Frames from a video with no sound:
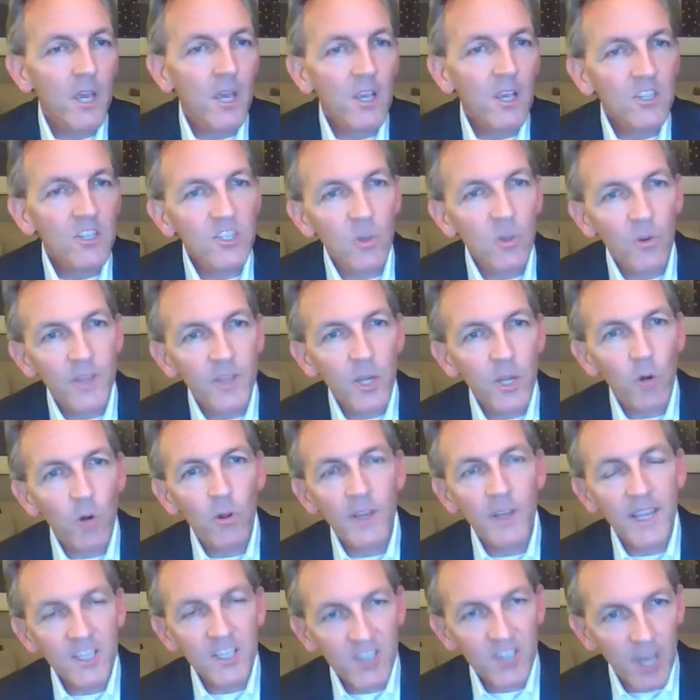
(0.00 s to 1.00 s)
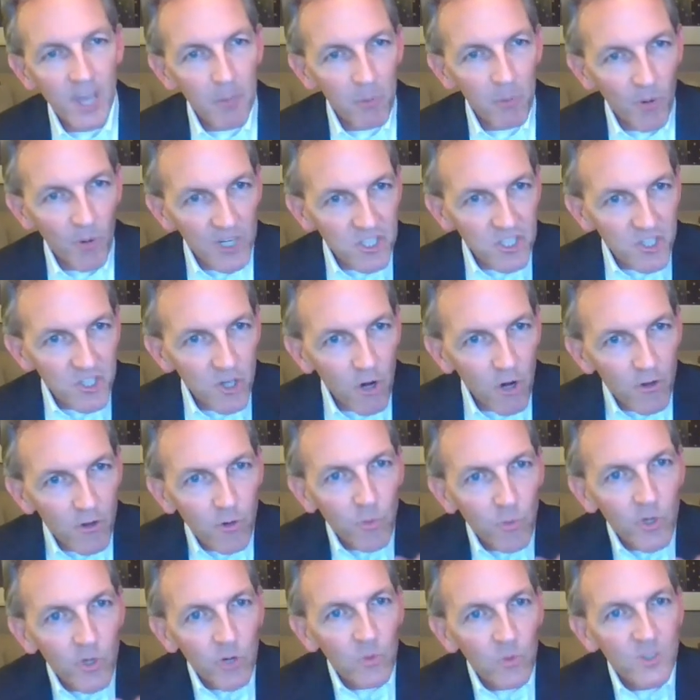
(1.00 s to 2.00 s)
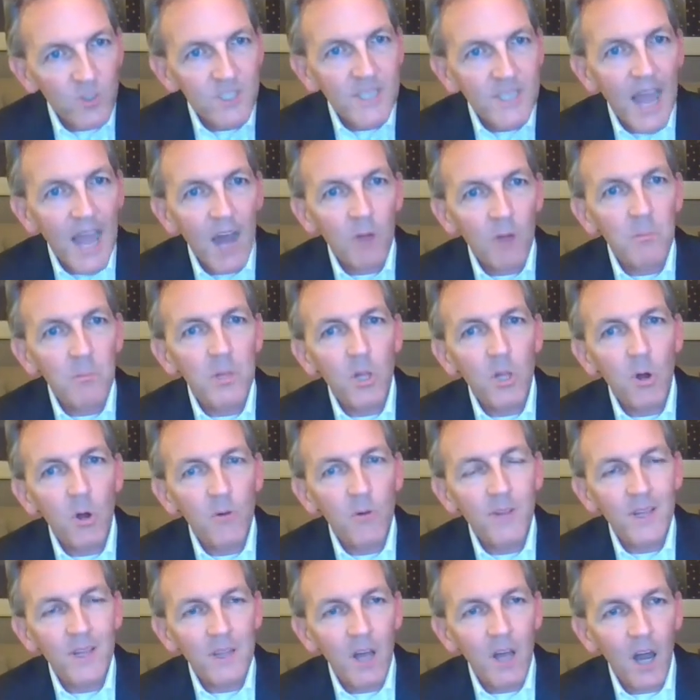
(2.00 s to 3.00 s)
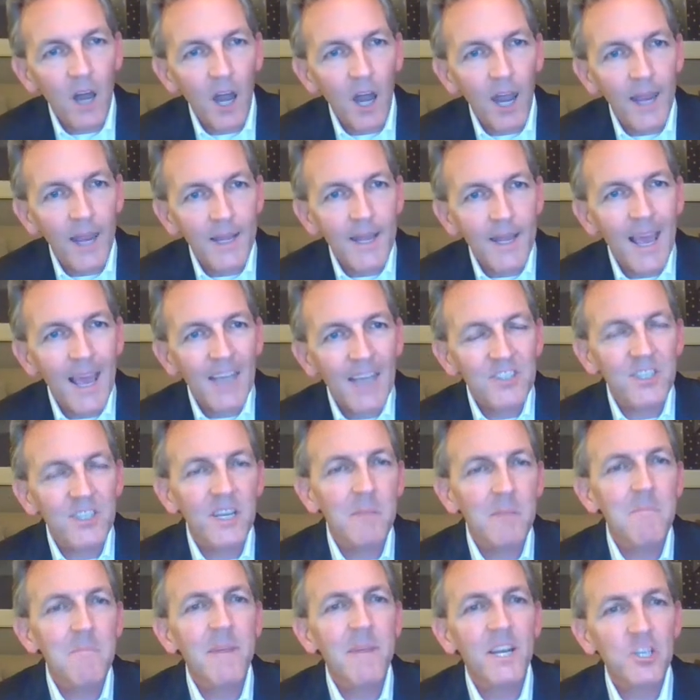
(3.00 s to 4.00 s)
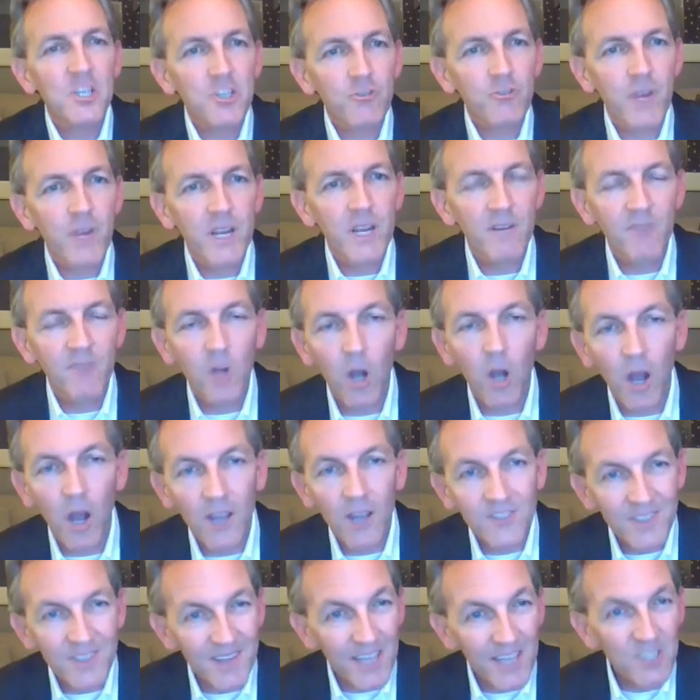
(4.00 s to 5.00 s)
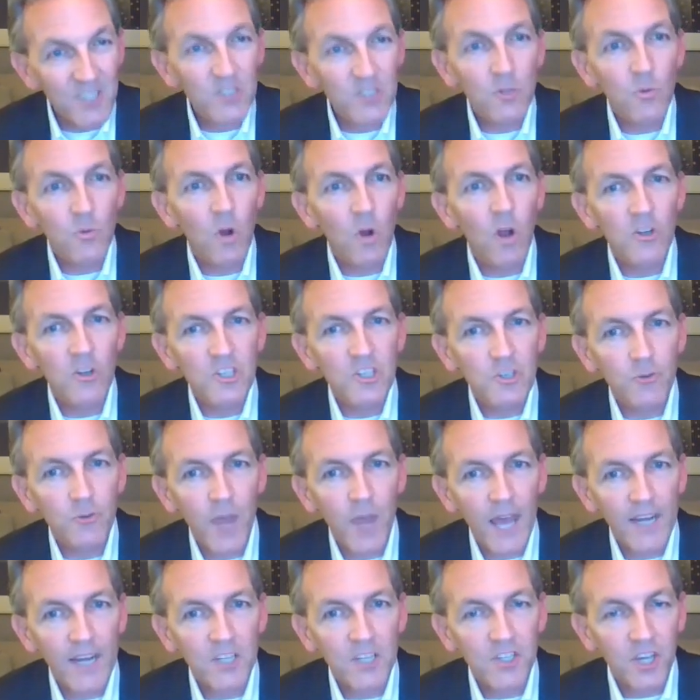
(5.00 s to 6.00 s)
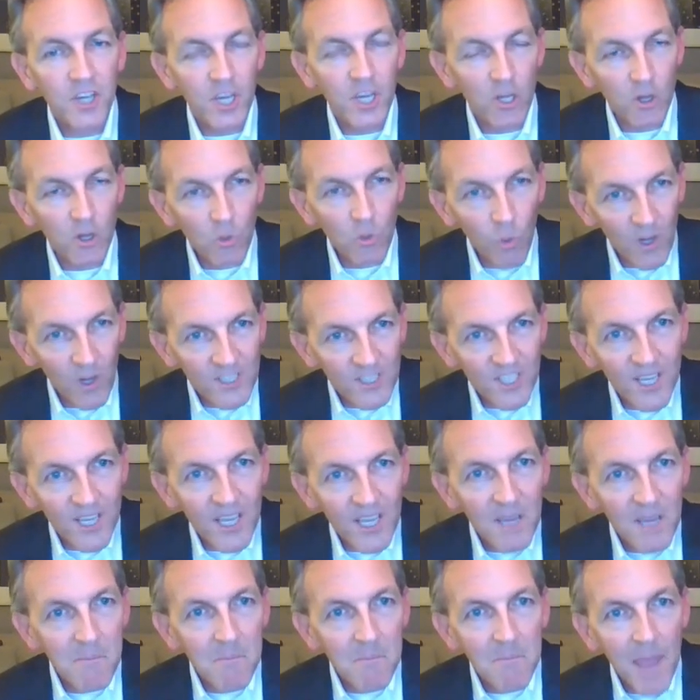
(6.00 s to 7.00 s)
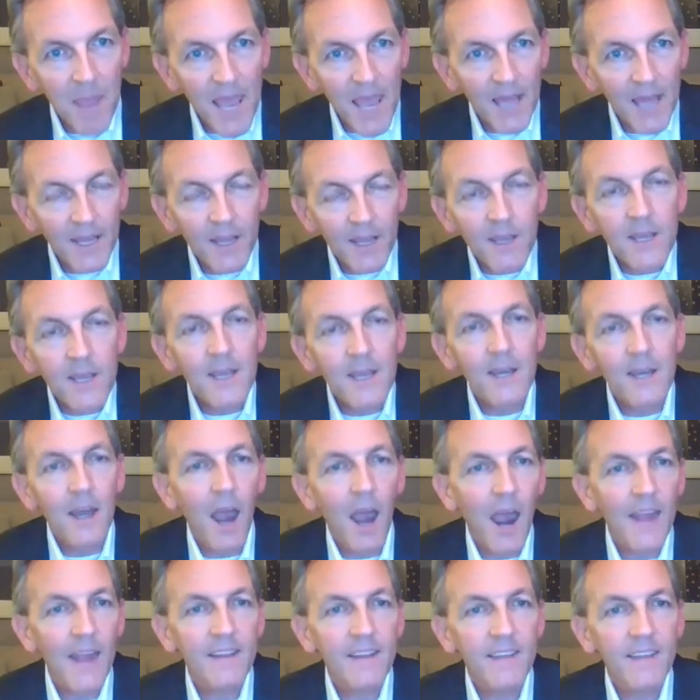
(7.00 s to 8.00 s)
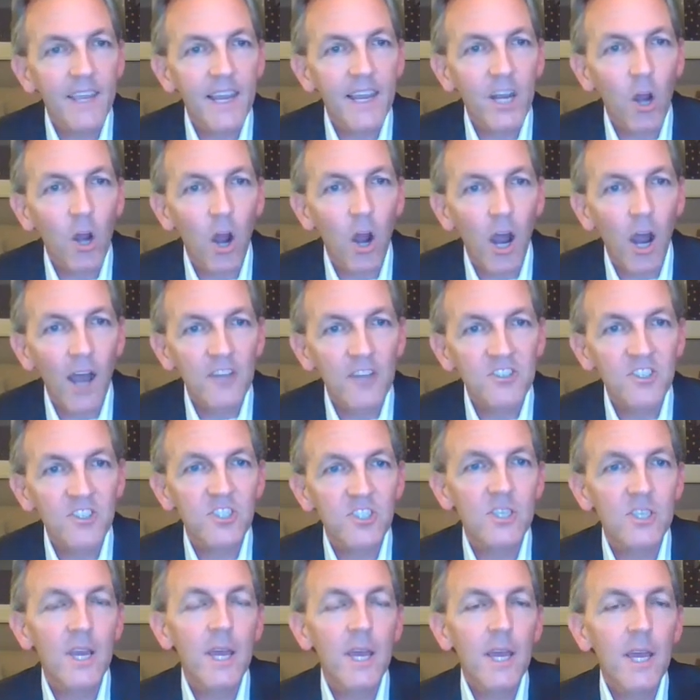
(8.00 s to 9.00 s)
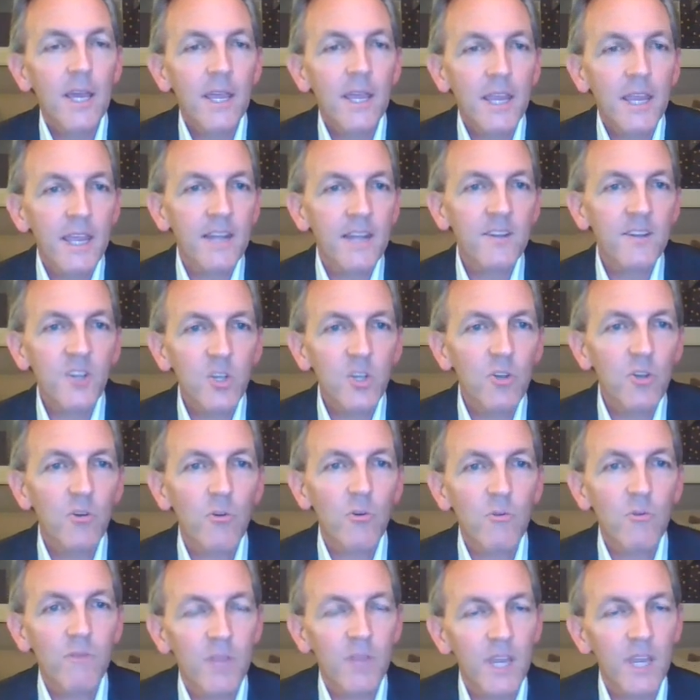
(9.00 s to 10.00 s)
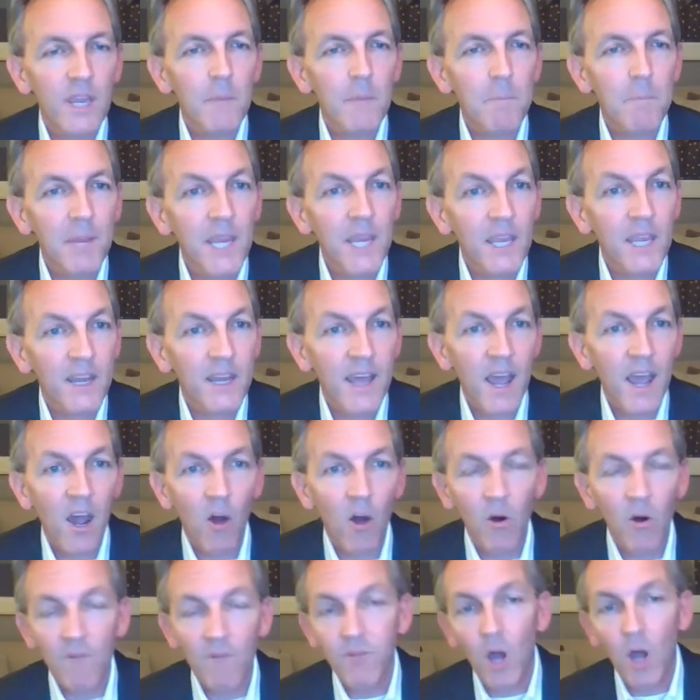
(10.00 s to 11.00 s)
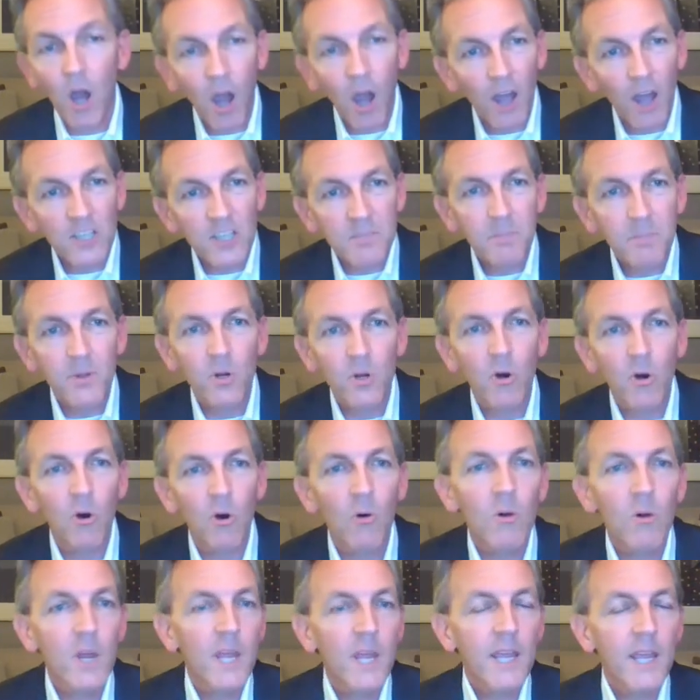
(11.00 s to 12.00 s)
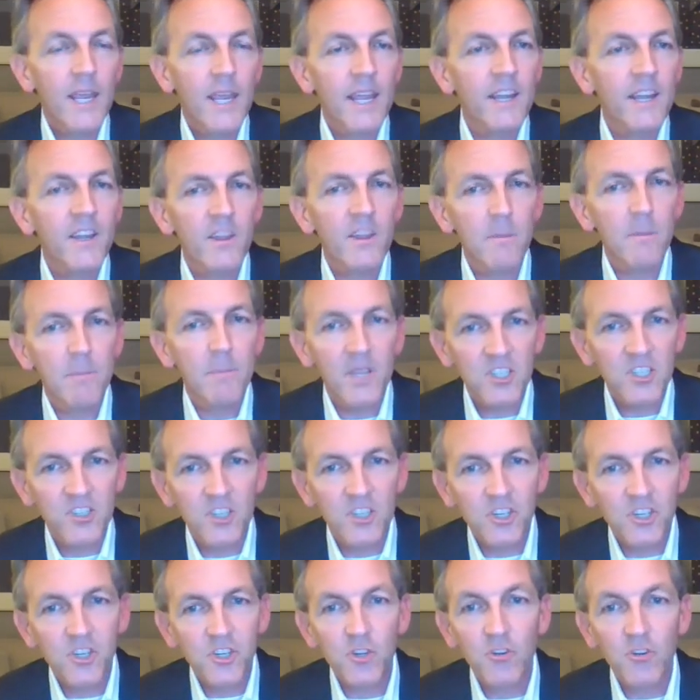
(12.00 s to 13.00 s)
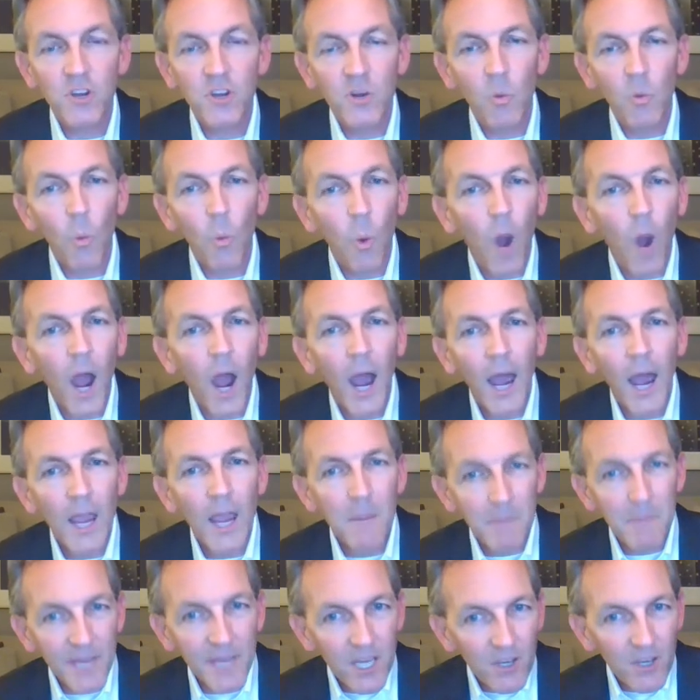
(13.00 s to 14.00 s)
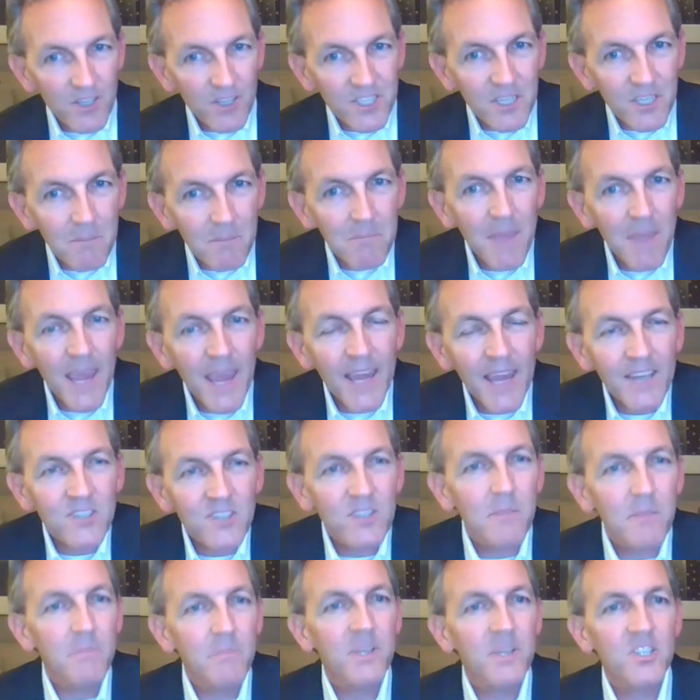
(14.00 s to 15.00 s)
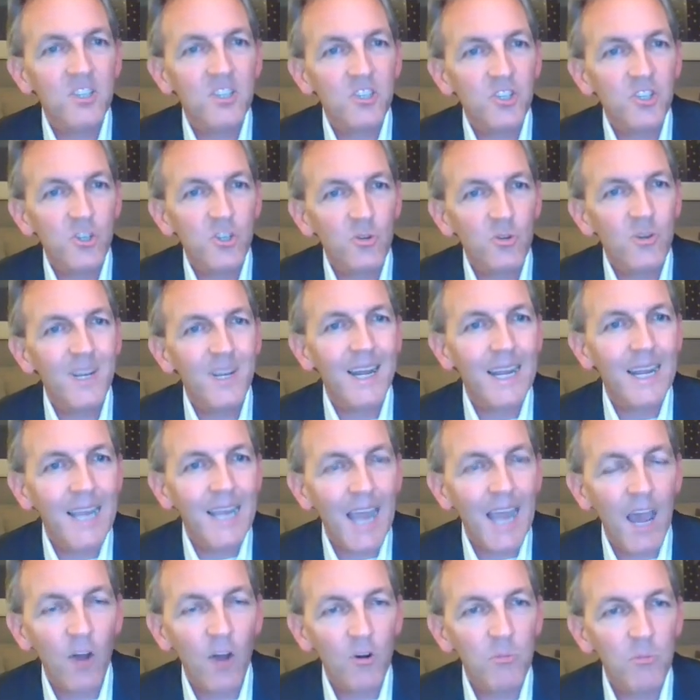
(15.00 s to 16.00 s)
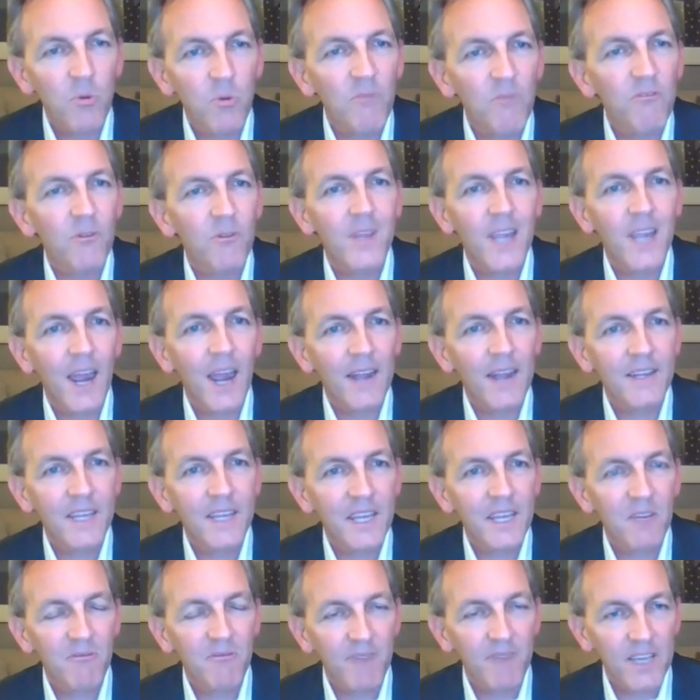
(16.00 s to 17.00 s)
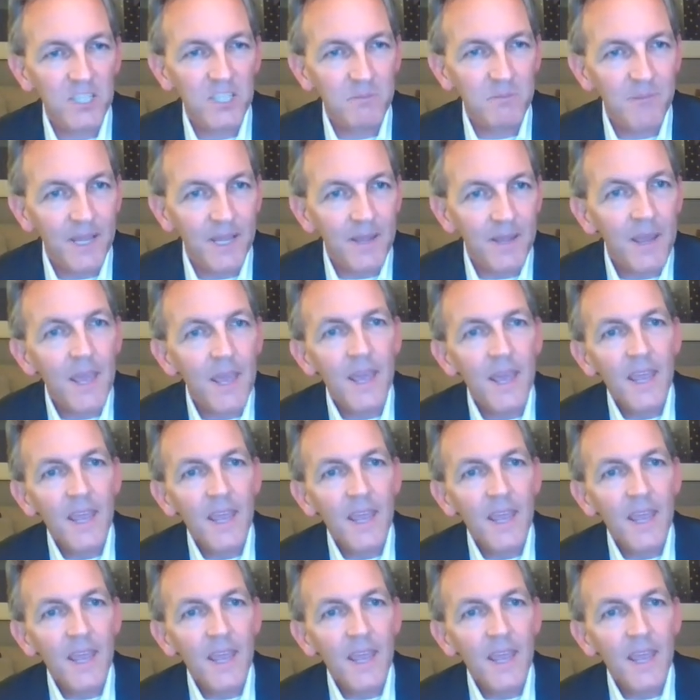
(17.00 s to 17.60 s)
So in the early example, I showed you where it was down below the line as an administrative cost, and that's the wrong strategy. You want to embed IT costs into the P&L of the hospital, into the business unit. Why? Because it makes the business unit accountable for the IT investment.